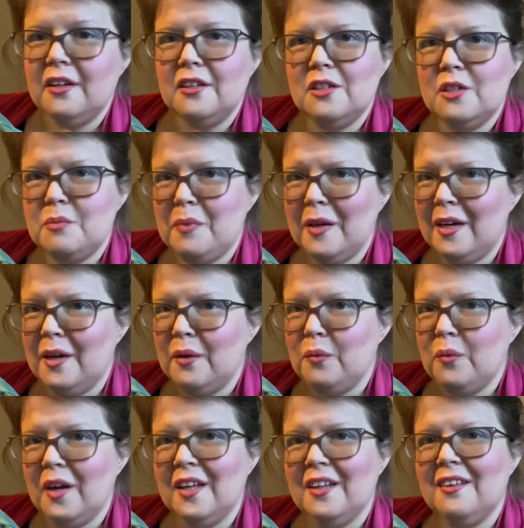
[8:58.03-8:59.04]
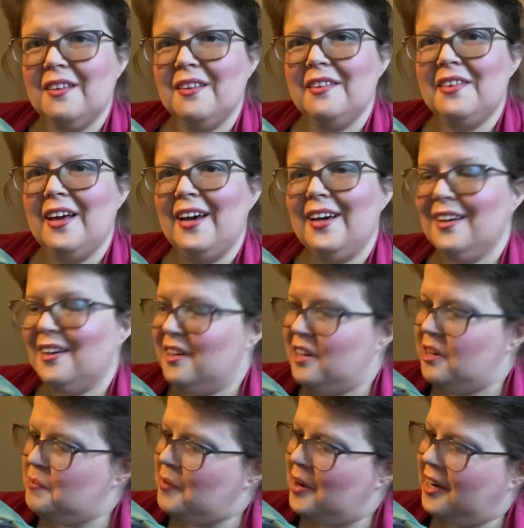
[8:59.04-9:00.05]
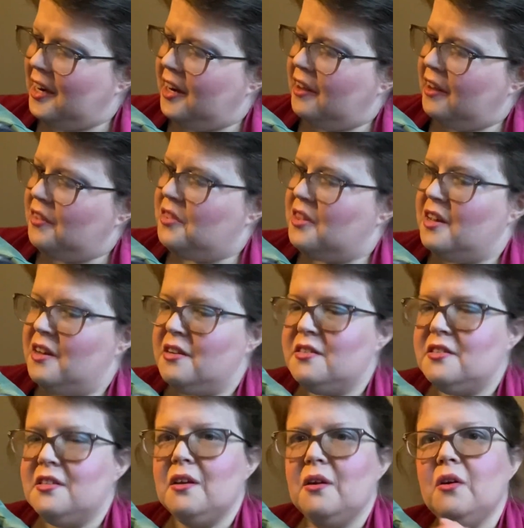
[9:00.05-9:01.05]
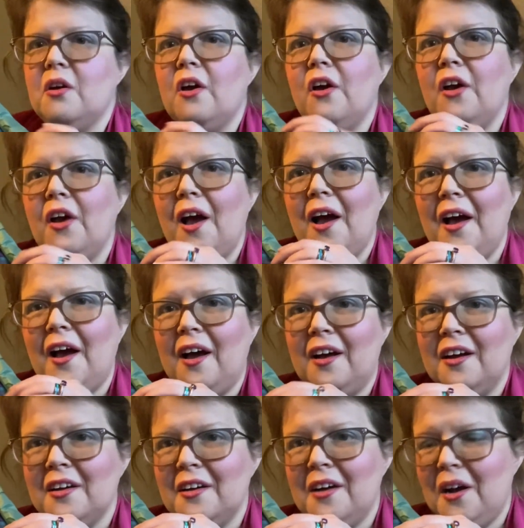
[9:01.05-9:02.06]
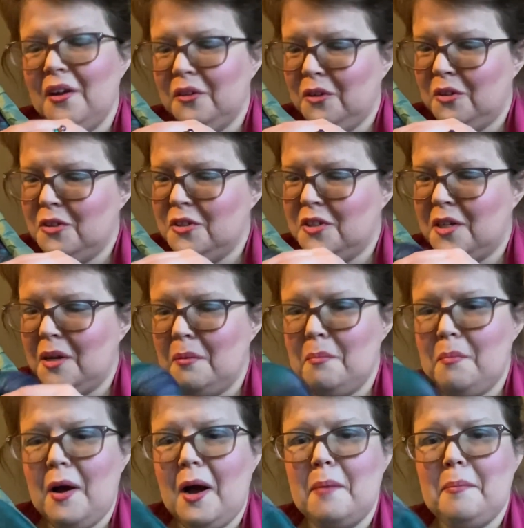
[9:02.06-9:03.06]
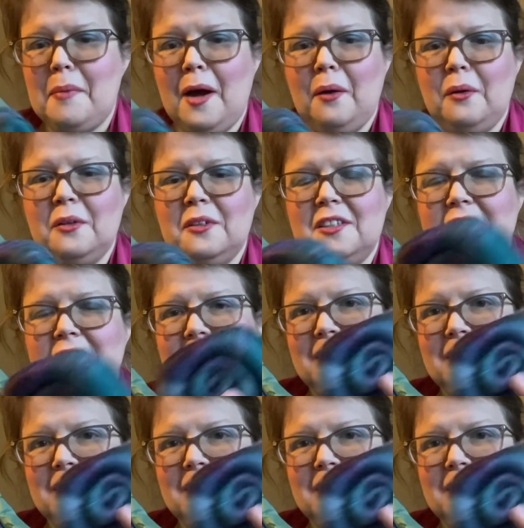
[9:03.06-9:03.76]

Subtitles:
spin it with that could make these colors pop out.